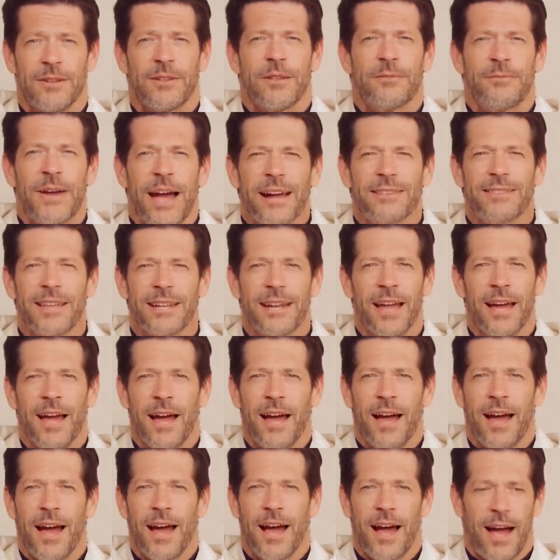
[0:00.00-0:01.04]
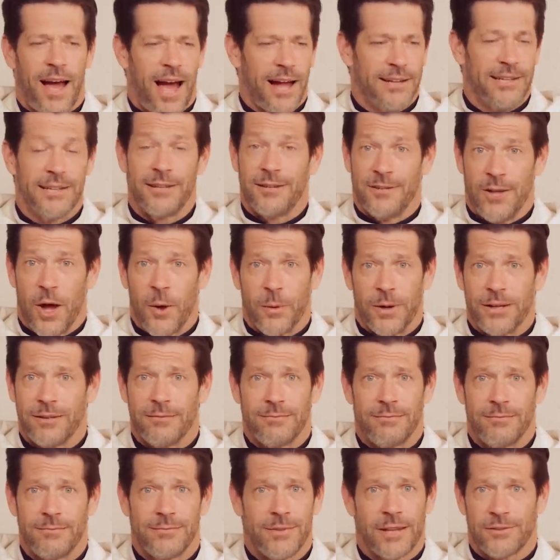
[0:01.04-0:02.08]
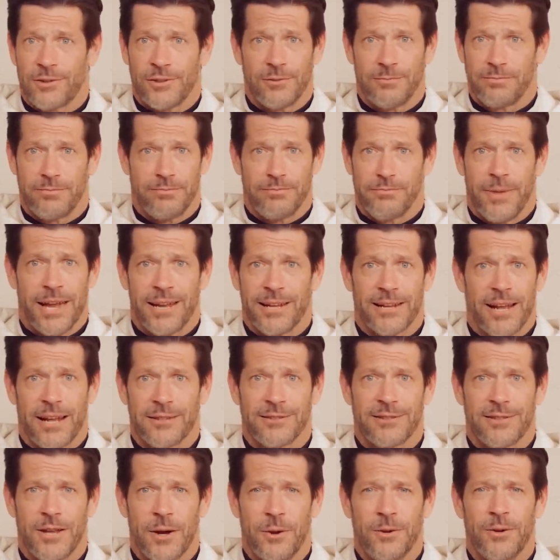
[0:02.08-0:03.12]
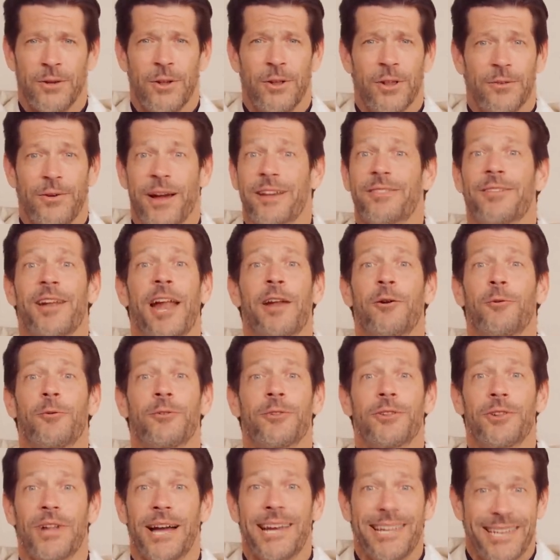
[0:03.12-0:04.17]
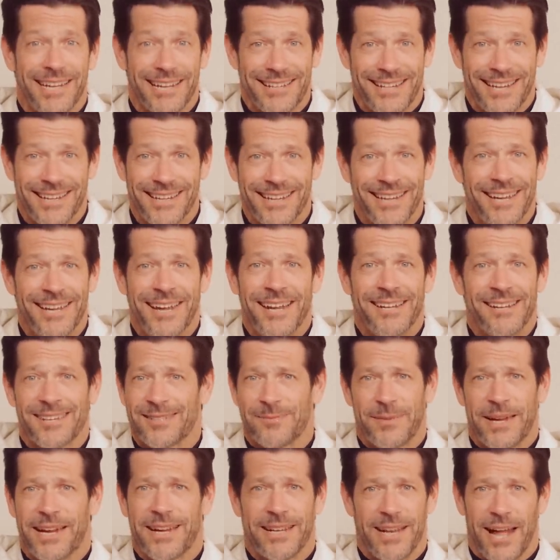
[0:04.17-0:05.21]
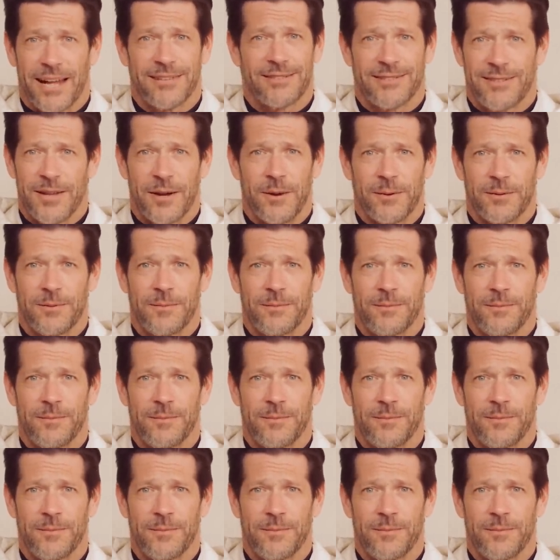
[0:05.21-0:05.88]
The fact that I didn't know it doesn't make it not snow. The fact that I don't like it doesn't make it not snow.